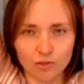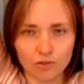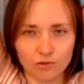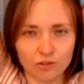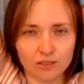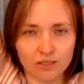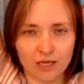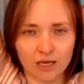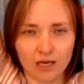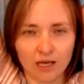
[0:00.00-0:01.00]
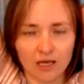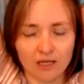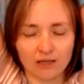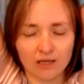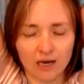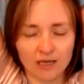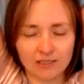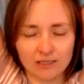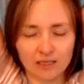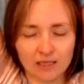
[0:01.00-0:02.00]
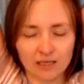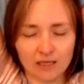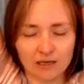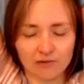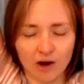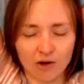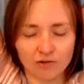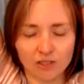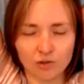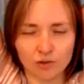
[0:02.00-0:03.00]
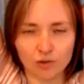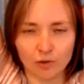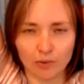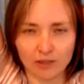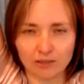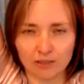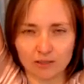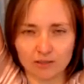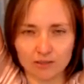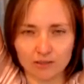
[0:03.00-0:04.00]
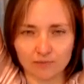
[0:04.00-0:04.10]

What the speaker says: So sitting nicely grounded on your buttocks.